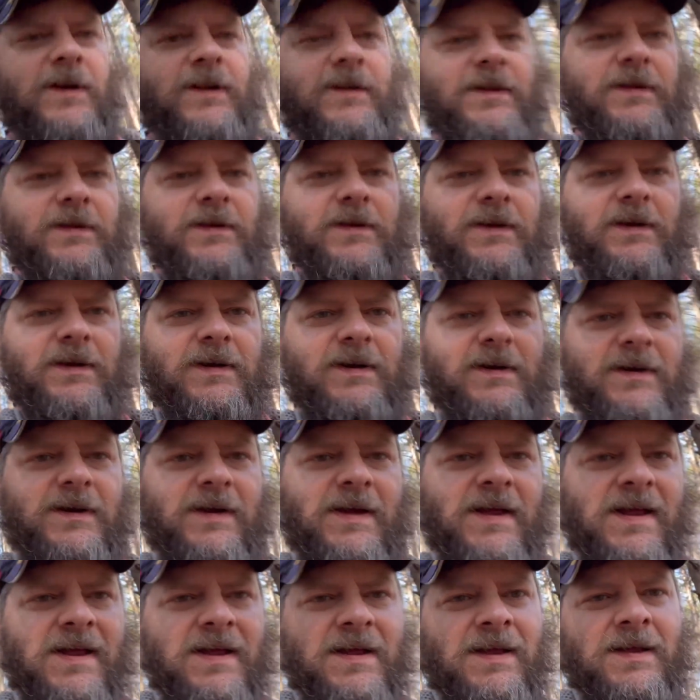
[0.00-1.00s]
at the
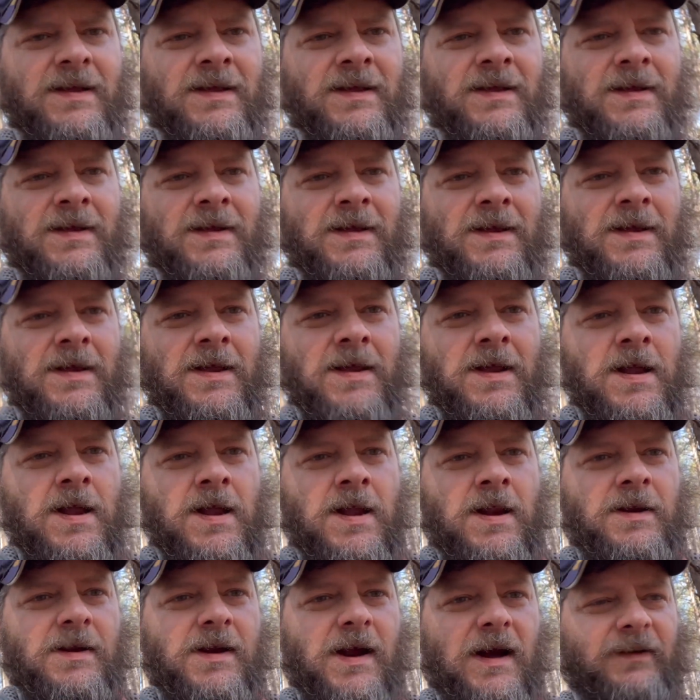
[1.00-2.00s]

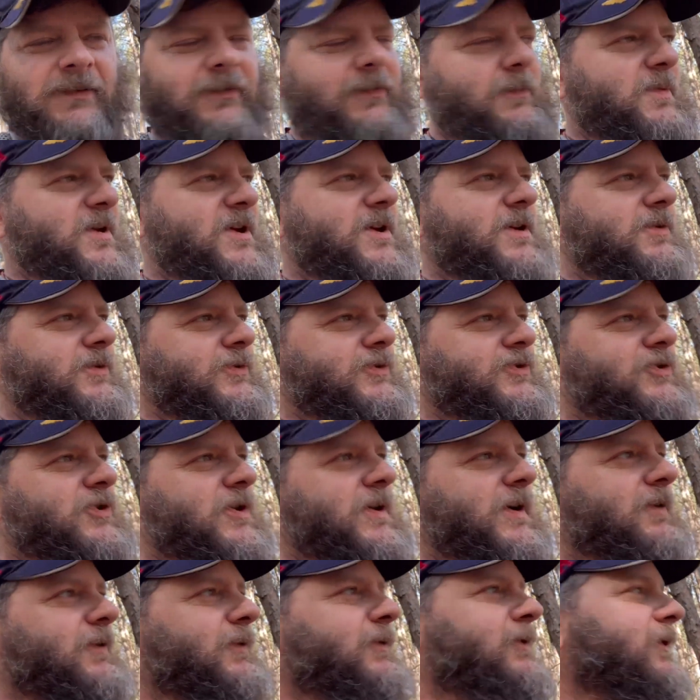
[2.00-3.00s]
Noxubee Hills
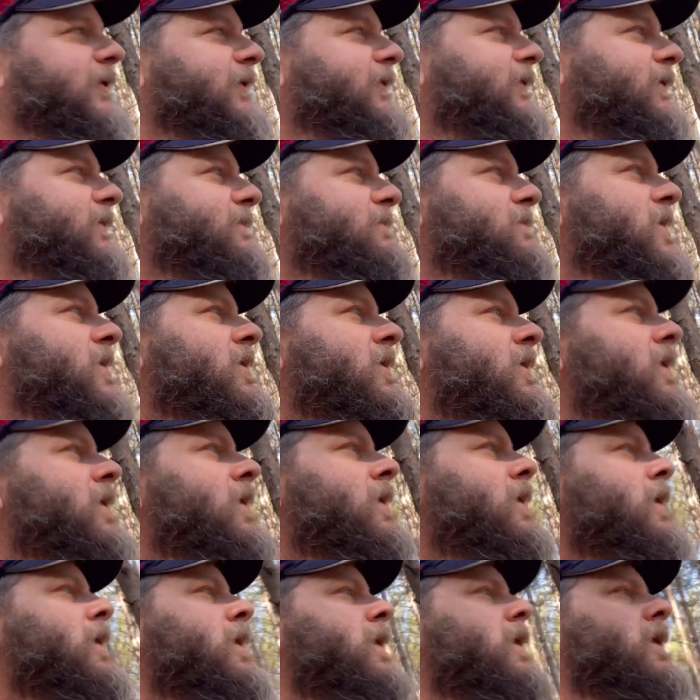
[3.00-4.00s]
Trail System.
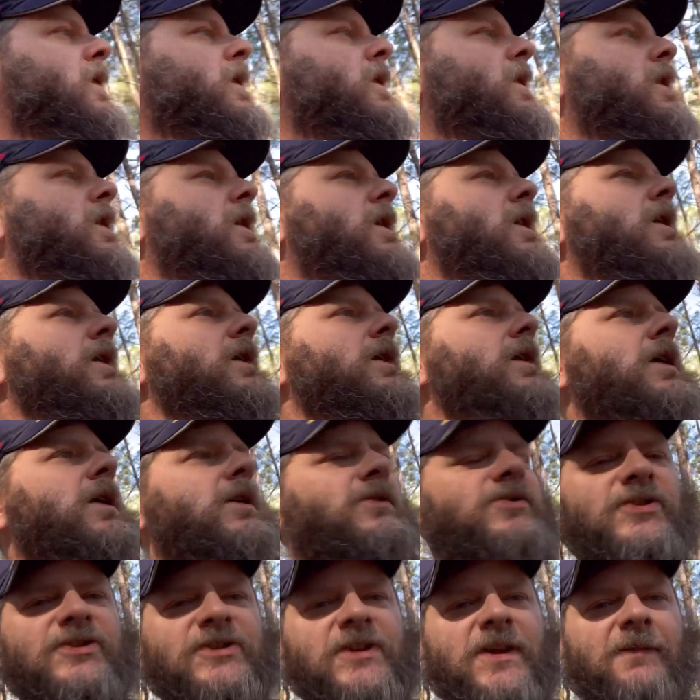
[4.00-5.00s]

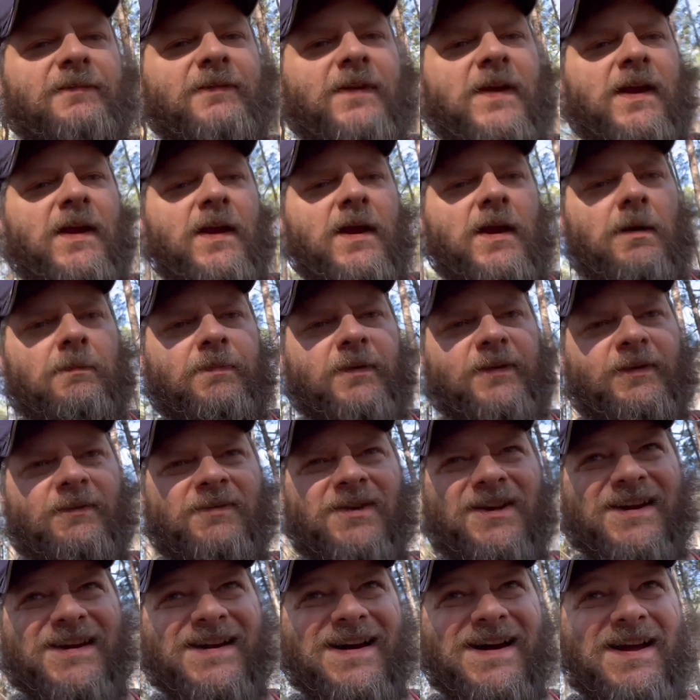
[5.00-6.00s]
Just left camp. It's
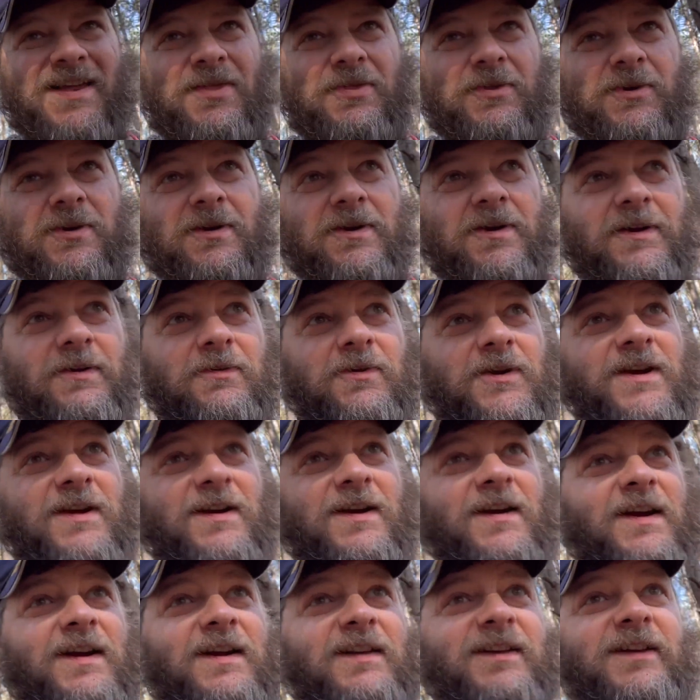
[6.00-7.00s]
about 9:30. We
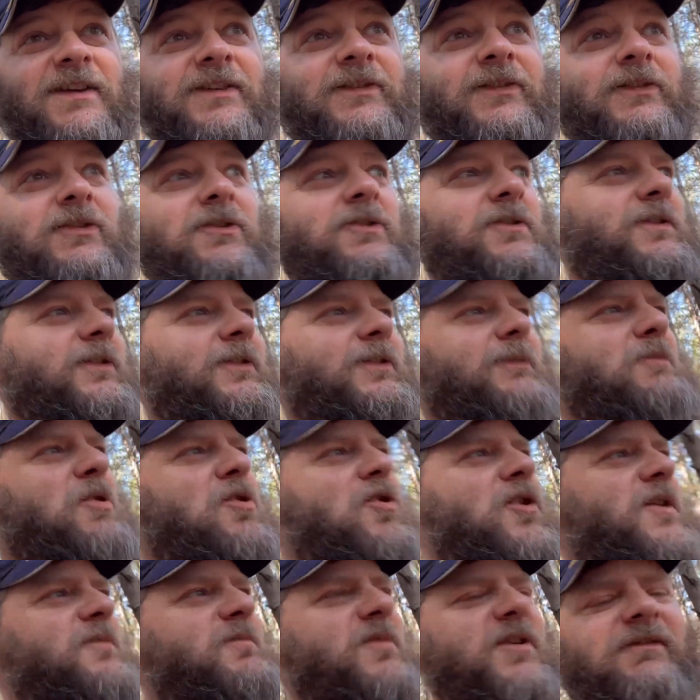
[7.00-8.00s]
kind of got a late start this
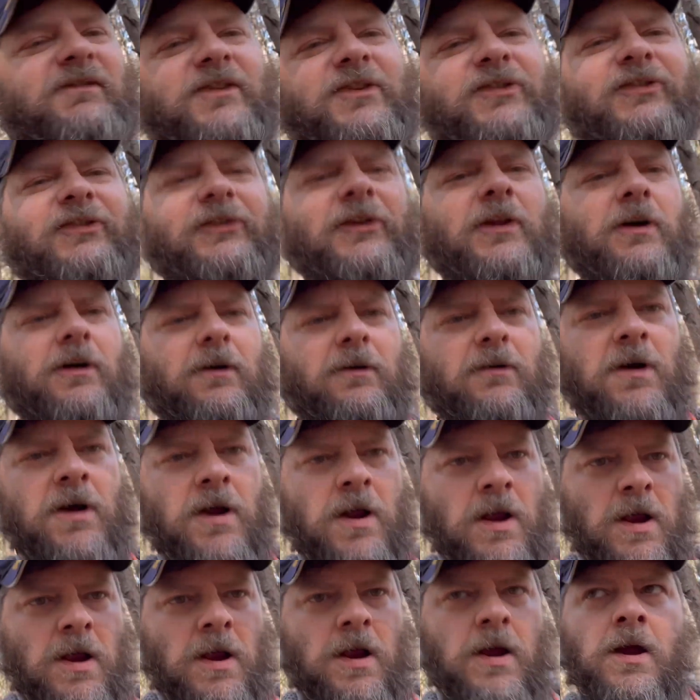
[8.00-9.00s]
morning, moving slow.
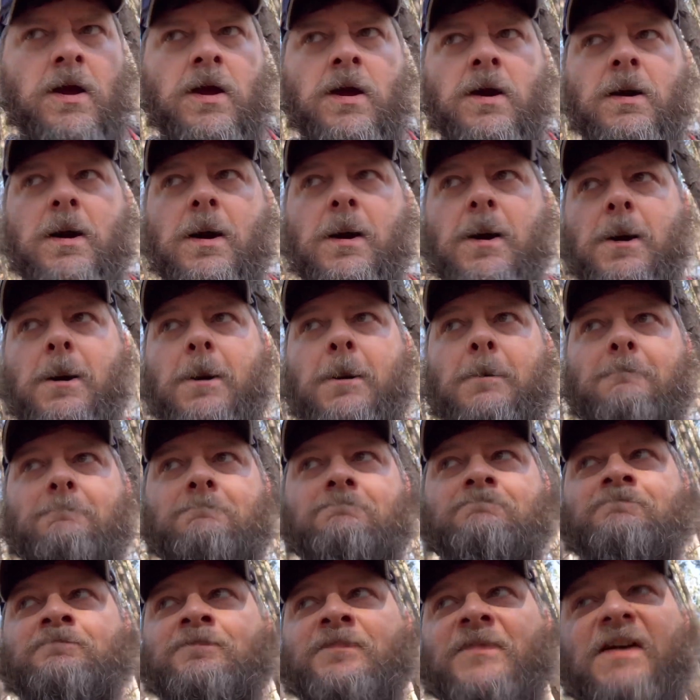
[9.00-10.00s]

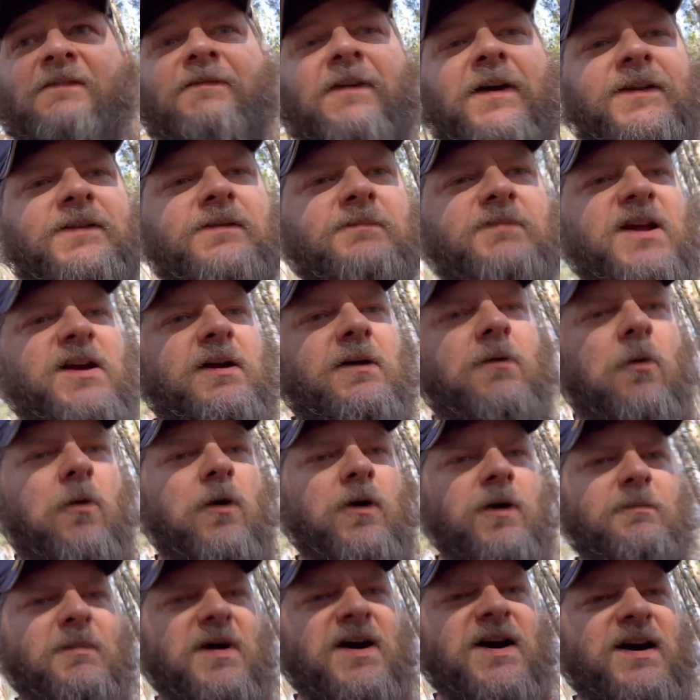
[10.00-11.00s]
I've hiked about a
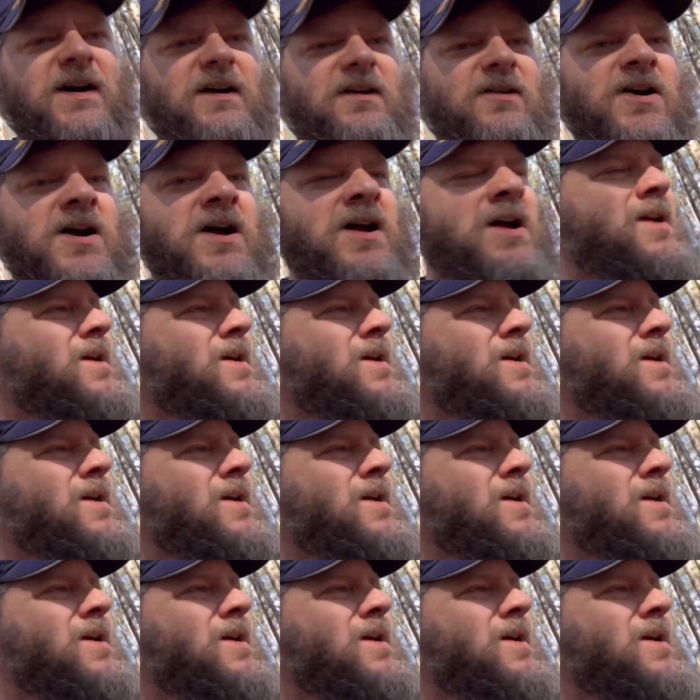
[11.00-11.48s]
quarter mile.